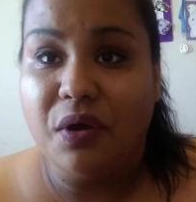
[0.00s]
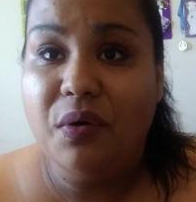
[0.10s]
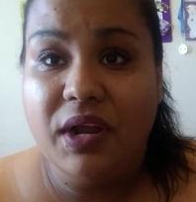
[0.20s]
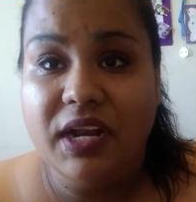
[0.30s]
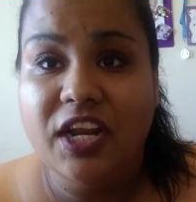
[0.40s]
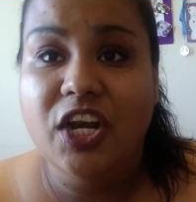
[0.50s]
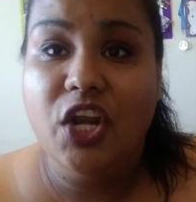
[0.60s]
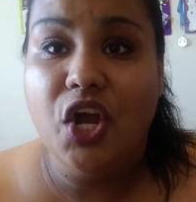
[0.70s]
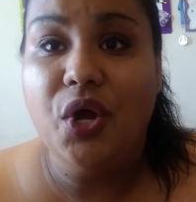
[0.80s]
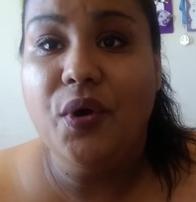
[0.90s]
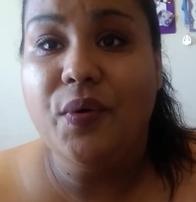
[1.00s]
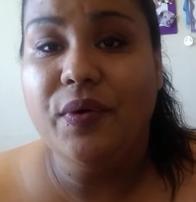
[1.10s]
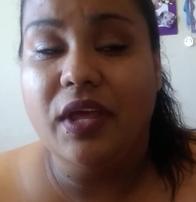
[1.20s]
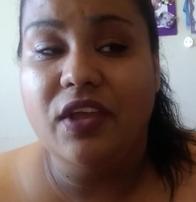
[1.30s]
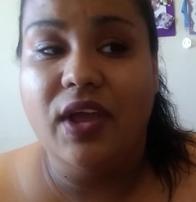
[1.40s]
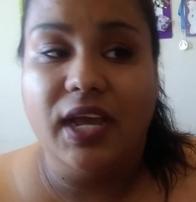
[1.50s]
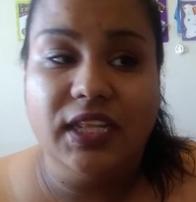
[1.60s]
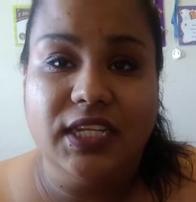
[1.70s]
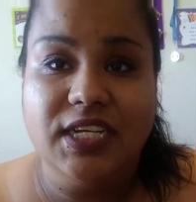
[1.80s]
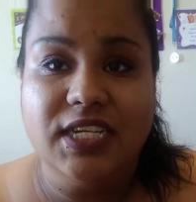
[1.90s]
oh, I didn't know that you
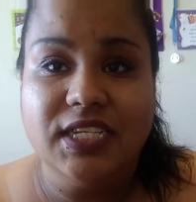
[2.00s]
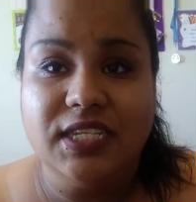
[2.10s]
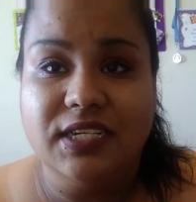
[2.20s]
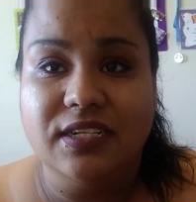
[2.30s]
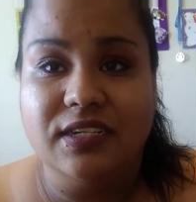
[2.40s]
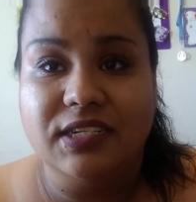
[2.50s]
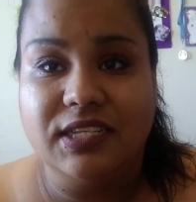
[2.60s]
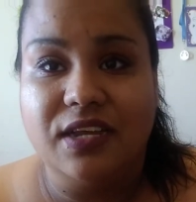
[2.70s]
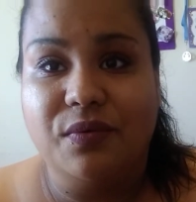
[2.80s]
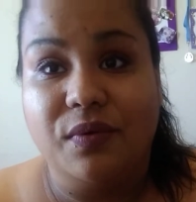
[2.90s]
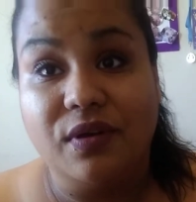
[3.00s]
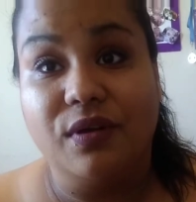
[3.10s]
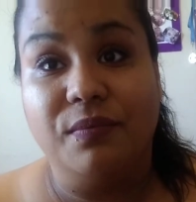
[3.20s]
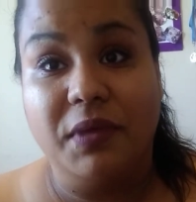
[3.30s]
had this. And then it's like, well,